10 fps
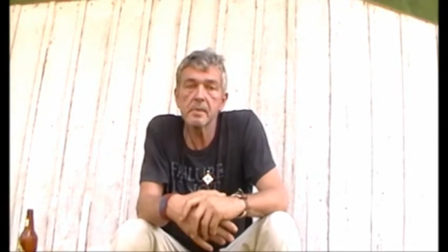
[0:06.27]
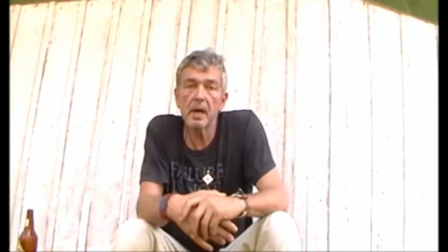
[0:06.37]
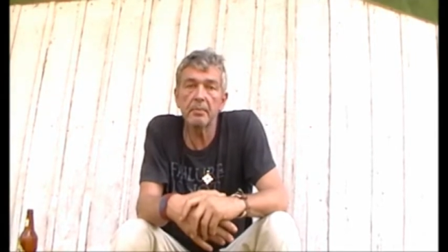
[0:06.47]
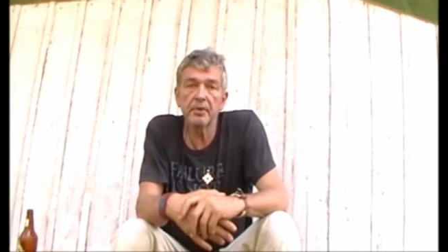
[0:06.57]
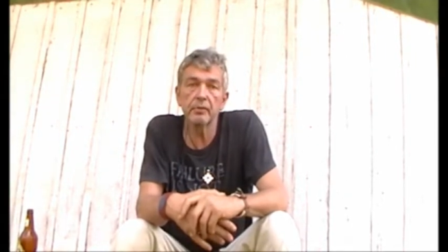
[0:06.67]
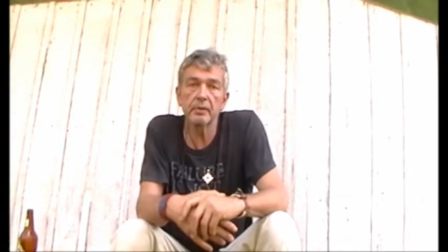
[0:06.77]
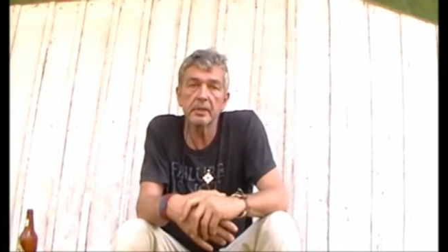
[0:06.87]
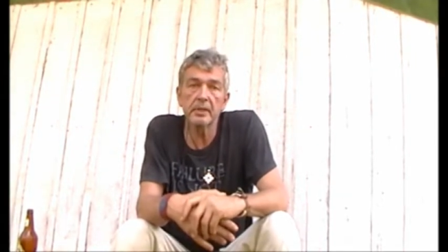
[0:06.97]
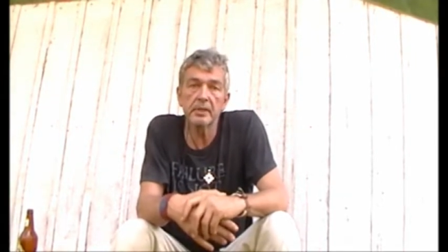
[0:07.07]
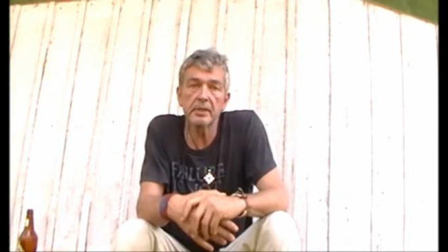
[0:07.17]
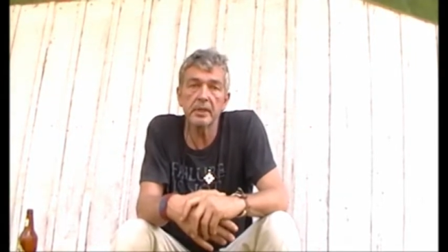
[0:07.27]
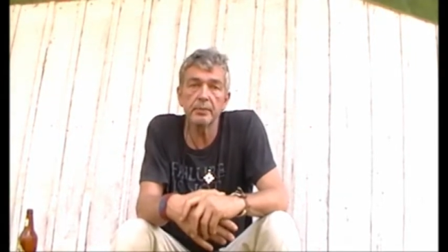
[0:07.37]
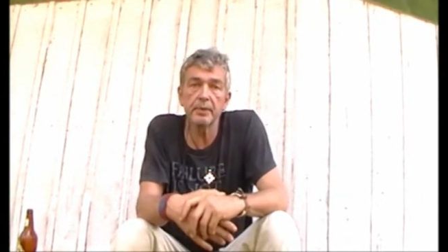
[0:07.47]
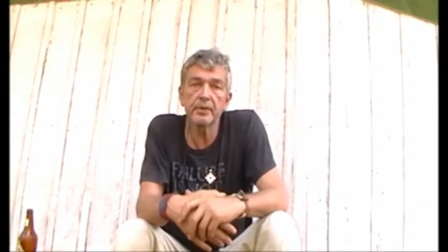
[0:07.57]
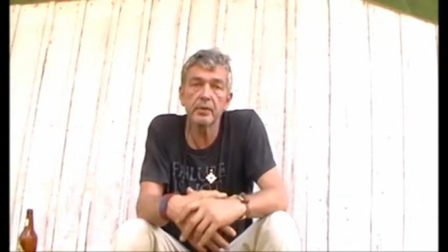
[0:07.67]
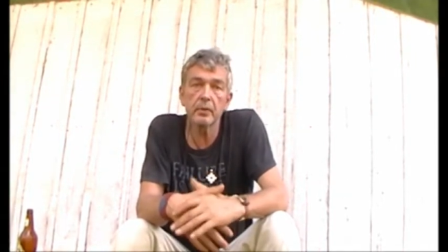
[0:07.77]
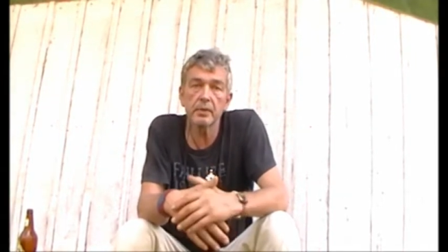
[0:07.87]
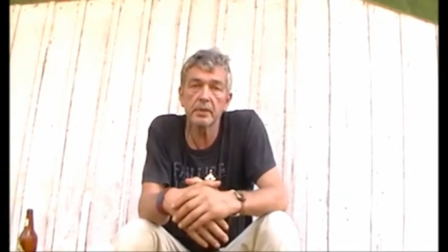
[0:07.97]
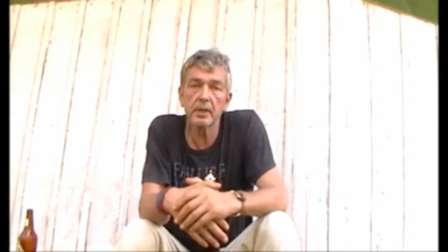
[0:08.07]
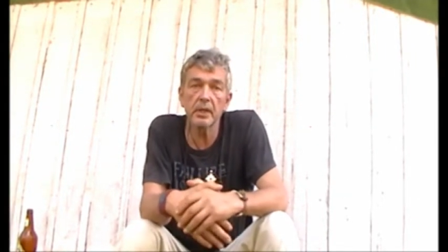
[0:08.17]
I've been doing the 6 weeks
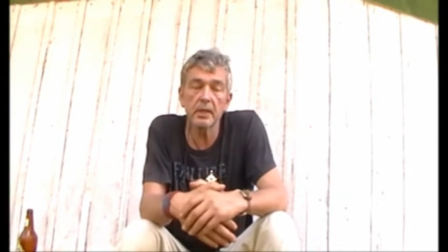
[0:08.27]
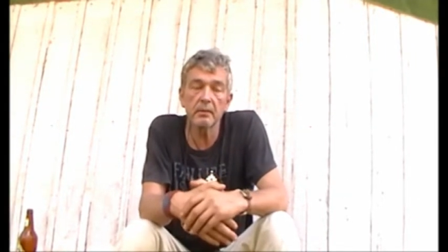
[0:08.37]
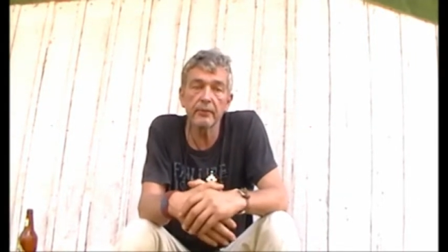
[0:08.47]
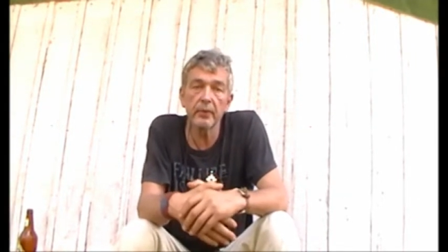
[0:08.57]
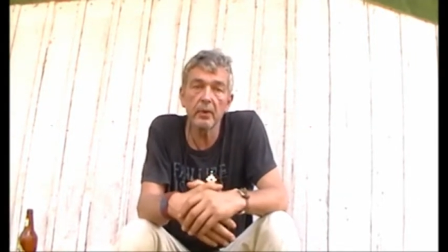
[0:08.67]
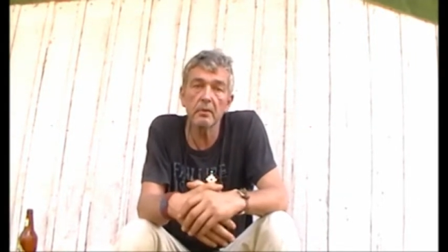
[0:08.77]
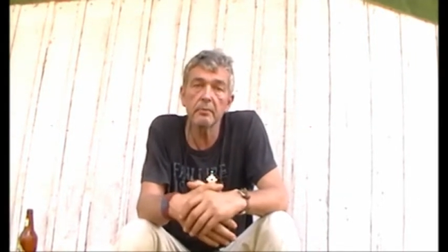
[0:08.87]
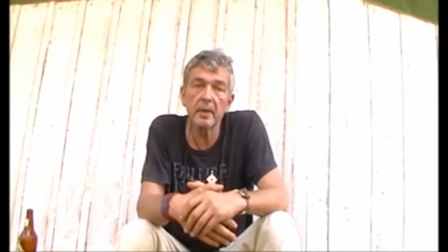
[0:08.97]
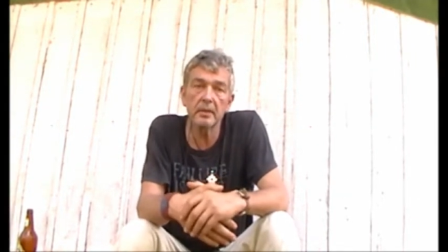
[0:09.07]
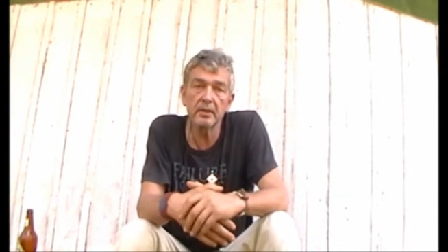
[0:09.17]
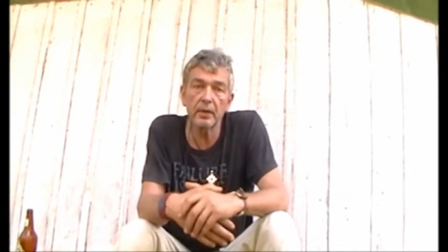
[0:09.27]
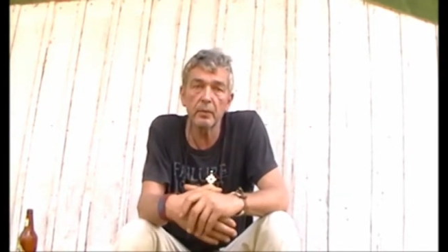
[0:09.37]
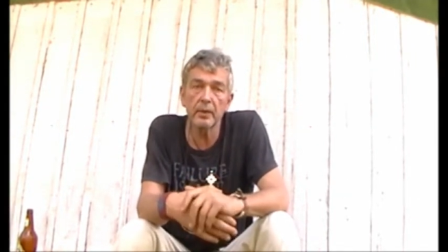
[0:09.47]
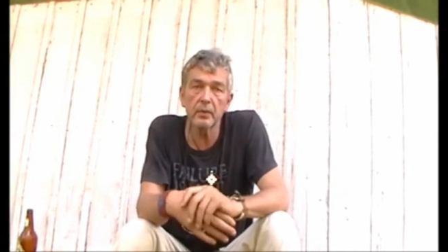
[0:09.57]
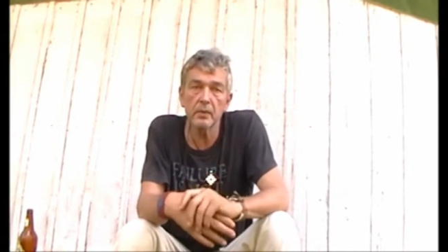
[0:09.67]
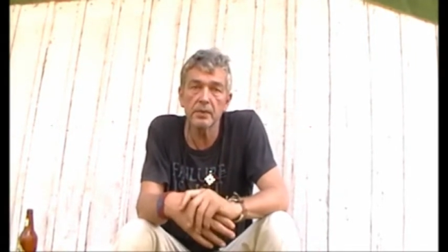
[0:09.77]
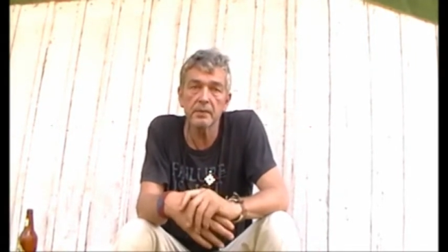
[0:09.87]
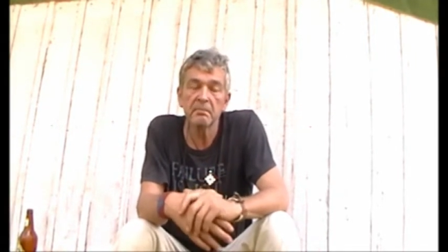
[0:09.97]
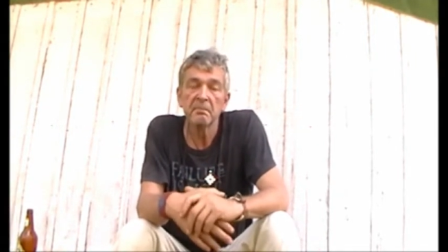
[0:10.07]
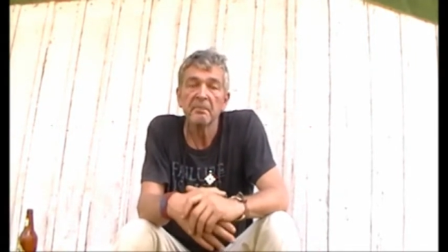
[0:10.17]
course and followed by the 10-week course
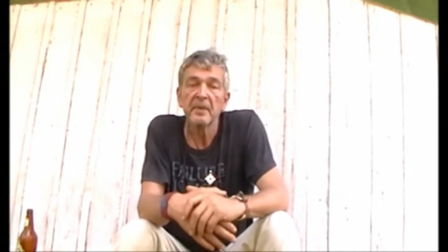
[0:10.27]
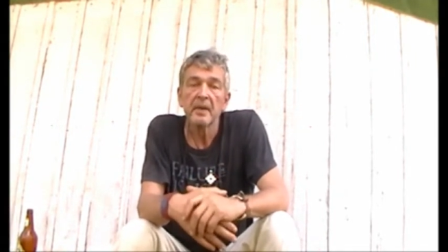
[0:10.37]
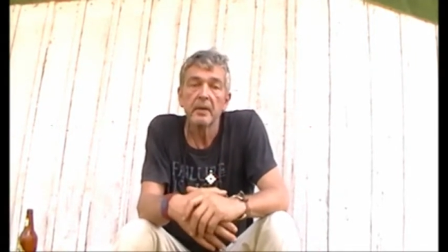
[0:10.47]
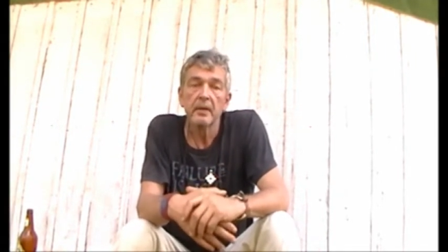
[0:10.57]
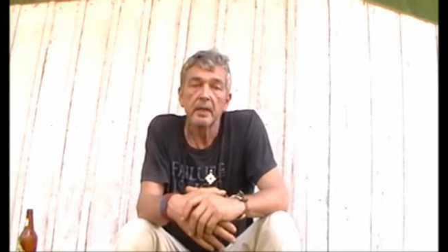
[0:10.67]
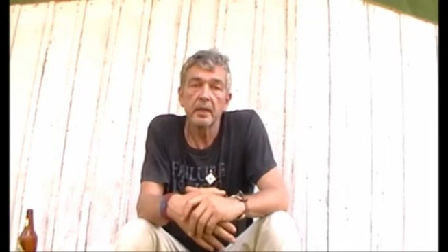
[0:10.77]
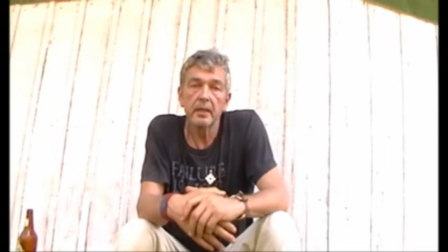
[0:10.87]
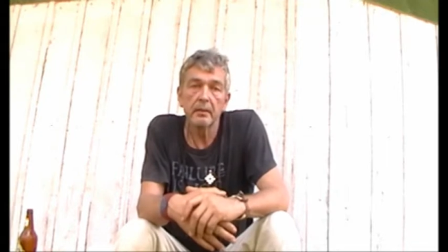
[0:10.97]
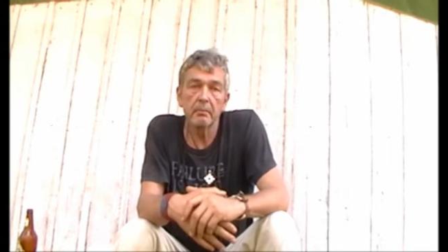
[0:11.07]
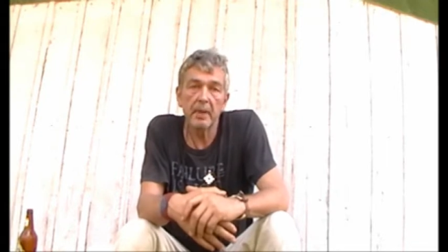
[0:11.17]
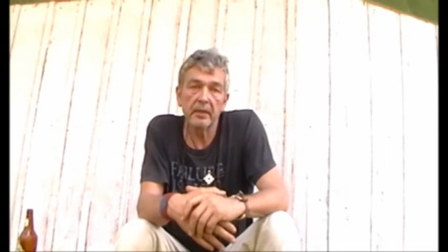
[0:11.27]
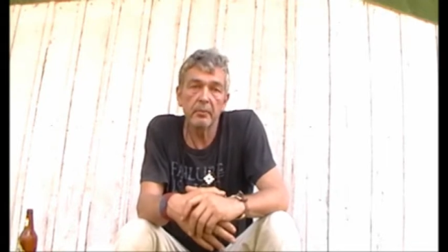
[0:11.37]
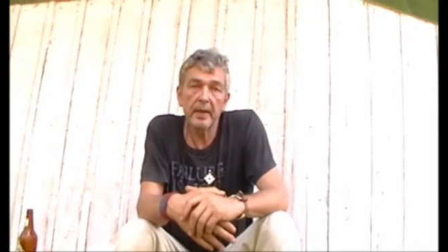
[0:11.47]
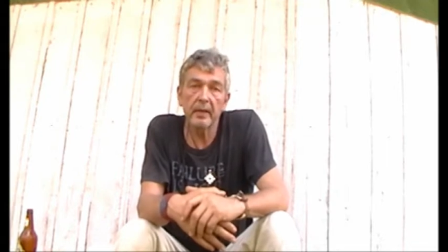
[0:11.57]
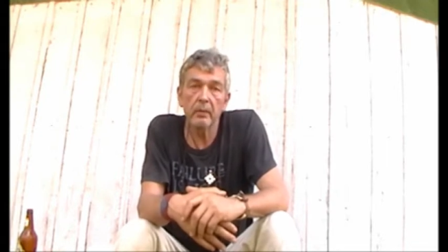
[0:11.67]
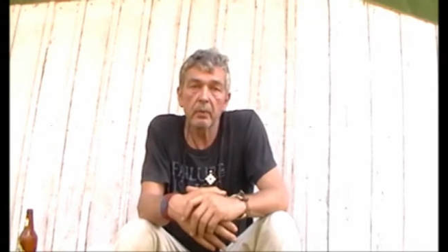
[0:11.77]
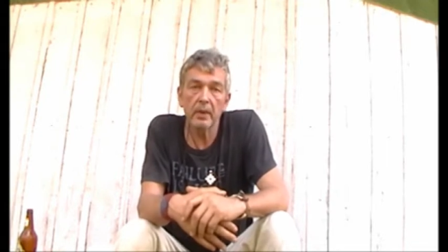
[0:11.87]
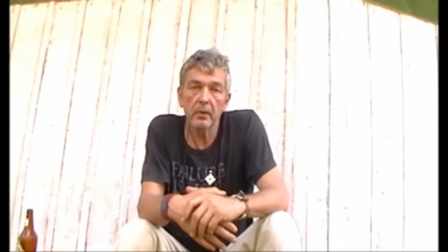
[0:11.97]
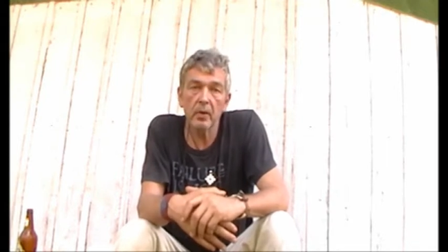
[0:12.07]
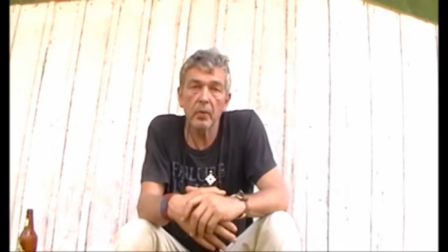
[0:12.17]
in back-to-back
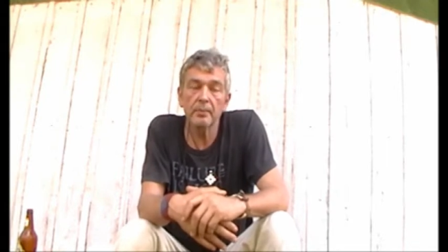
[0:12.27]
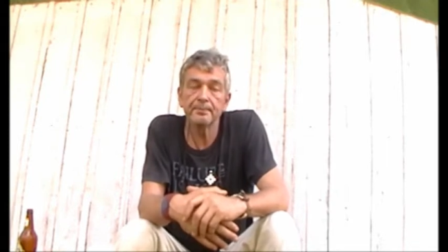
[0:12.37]
one go.